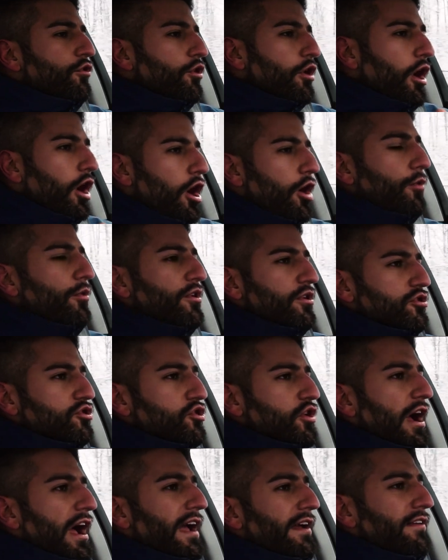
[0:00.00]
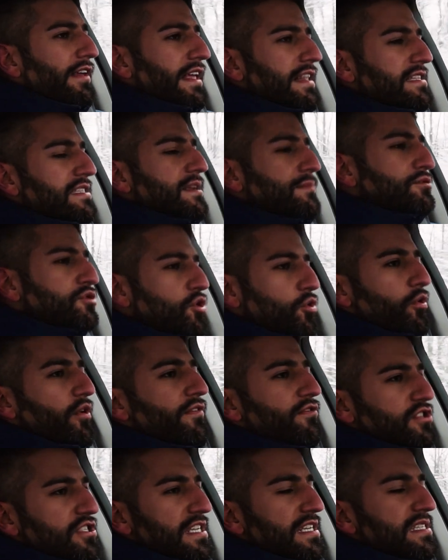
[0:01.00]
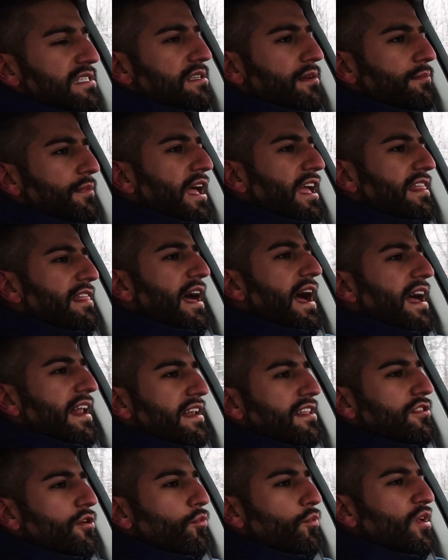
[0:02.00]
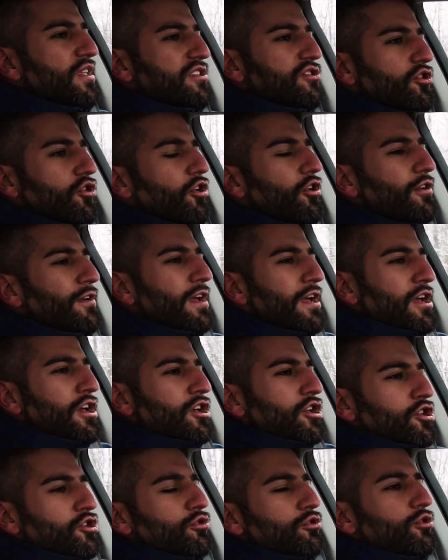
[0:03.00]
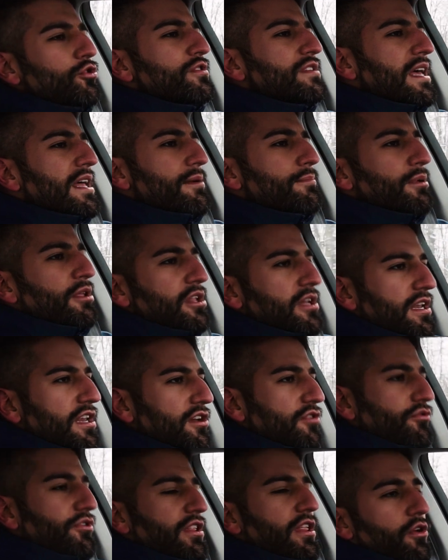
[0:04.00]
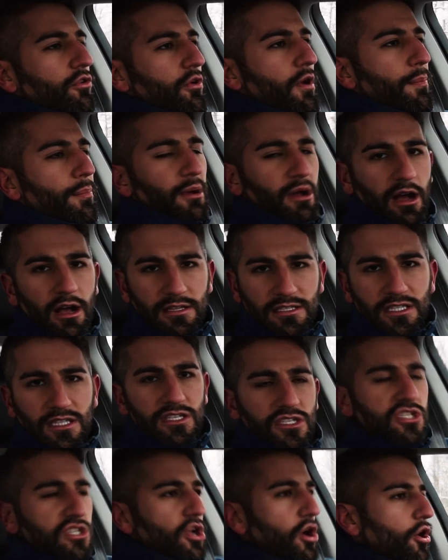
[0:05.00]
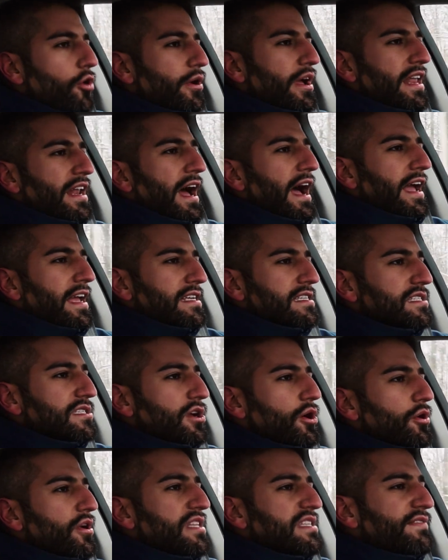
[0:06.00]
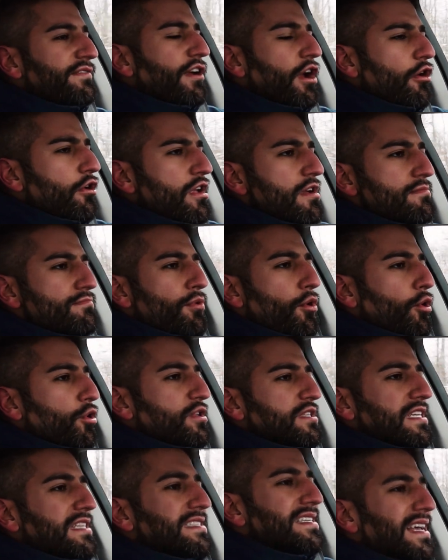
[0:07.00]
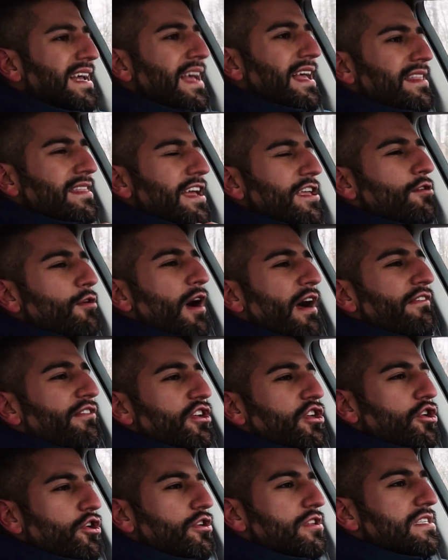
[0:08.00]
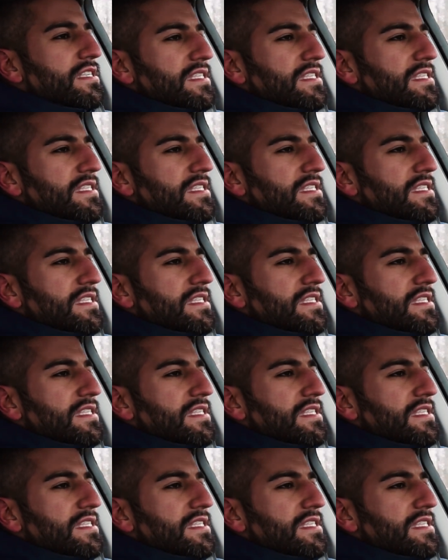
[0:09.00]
or all-wheel drive and some sort of system like that in the winter, you lose that ability to really grip onto the snow and ice. So it's very important that you have a good